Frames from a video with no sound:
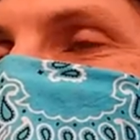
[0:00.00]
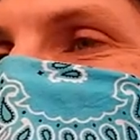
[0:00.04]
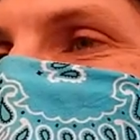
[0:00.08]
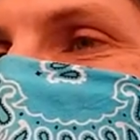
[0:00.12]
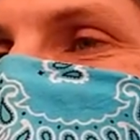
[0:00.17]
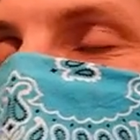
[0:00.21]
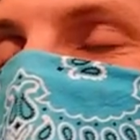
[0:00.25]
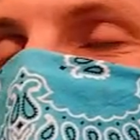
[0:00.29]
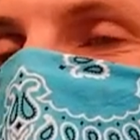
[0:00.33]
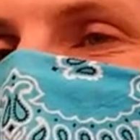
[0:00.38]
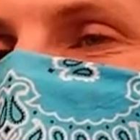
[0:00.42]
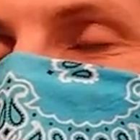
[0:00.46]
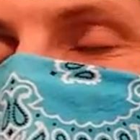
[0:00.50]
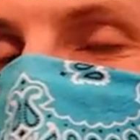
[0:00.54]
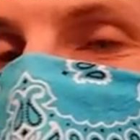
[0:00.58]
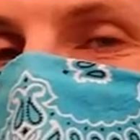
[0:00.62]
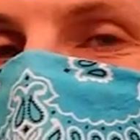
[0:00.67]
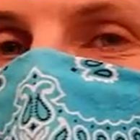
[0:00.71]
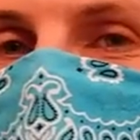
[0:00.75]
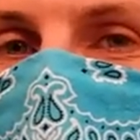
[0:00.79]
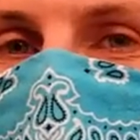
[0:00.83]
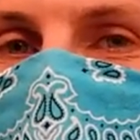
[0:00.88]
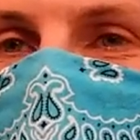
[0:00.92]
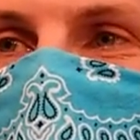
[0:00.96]
don't know
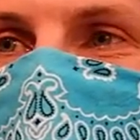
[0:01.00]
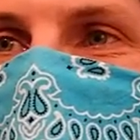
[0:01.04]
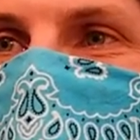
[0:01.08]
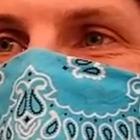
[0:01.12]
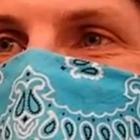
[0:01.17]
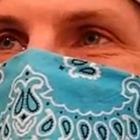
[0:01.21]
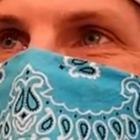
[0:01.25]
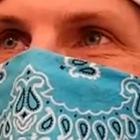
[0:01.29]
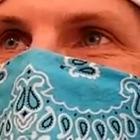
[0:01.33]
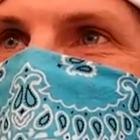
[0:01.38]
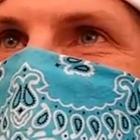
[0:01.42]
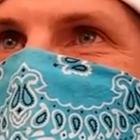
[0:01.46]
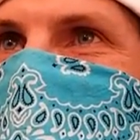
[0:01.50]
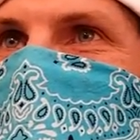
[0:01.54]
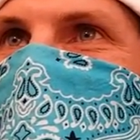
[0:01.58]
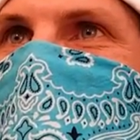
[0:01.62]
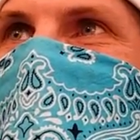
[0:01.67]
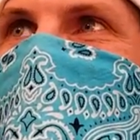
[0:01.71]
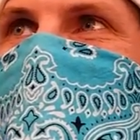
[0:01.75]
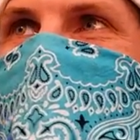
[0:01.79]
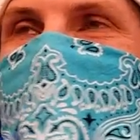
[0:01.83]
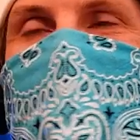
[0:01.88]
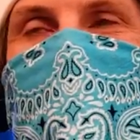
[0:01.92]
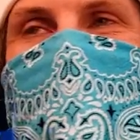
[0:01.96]
why. Like, it's just when
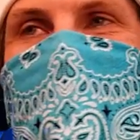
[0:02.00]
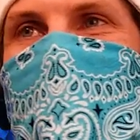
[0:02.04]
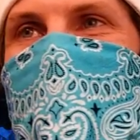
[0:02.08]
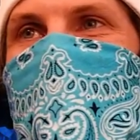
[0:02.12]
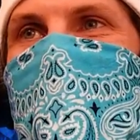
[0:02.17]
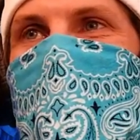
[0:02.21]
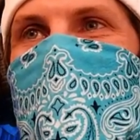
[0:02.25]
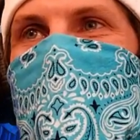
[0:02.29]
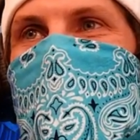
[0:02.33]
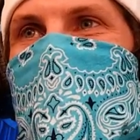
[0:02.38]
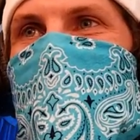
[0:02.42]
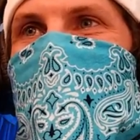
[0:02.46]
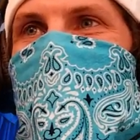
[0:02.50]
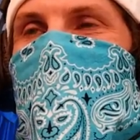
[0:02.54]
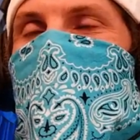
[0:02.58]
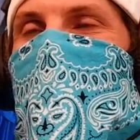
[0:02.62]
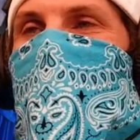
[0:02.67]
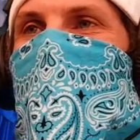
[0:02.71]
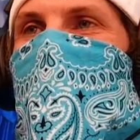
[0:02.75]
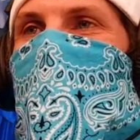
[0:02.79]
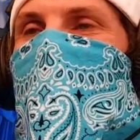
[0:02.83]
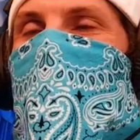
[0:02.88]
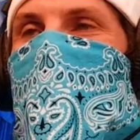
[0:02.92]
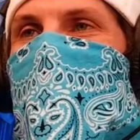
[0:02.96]
I first heard
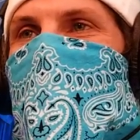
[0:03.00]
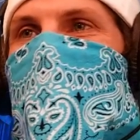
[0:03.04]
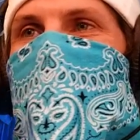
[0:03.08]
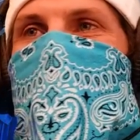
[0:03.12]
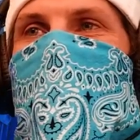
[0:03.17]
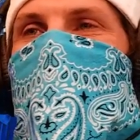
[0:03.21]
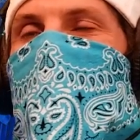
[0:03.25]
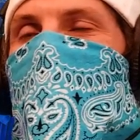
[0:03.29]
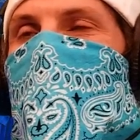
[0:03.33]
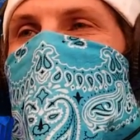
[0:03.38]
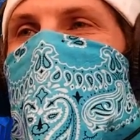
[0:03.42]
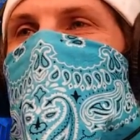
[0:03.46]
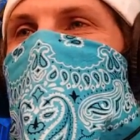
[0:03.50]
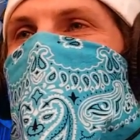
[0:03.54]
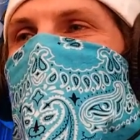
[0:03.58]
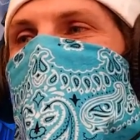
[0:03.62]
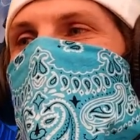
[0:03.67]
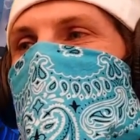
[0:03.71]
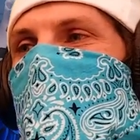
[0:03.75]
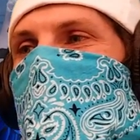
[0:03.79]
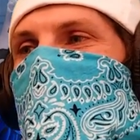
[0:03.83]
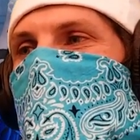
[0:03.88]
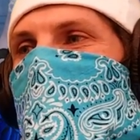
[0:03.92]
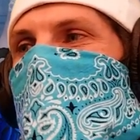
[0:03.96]
that, I just remember being
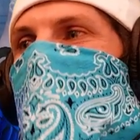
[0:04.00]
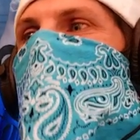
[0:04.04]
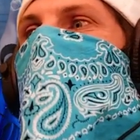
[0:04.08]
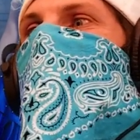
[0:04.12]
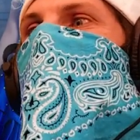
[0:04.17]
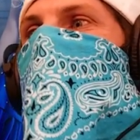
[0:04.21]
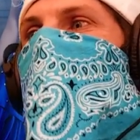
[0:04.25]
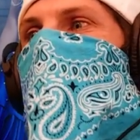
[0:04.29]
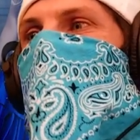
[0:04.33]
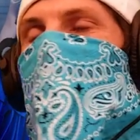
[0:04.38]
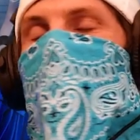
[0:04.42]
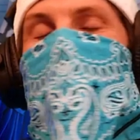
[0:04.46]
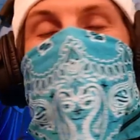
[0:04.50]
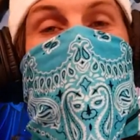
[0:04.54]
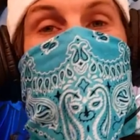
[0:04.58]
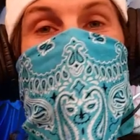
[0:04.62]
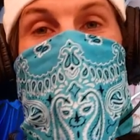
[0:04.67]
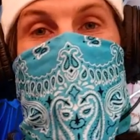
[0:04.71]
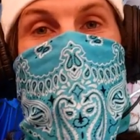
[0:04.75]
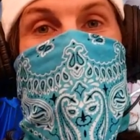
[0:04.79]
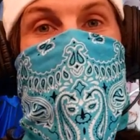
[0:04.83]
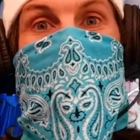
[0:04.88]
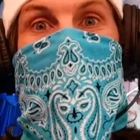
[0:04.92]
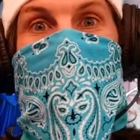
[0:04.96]
like, wow, like
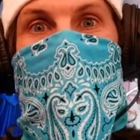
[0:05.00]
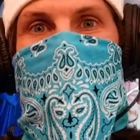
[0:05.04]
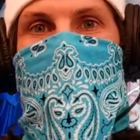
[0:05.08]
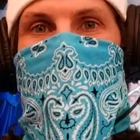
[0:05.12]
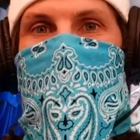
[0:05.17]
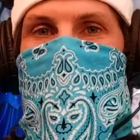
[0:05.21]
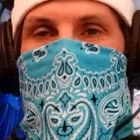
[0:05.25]
that was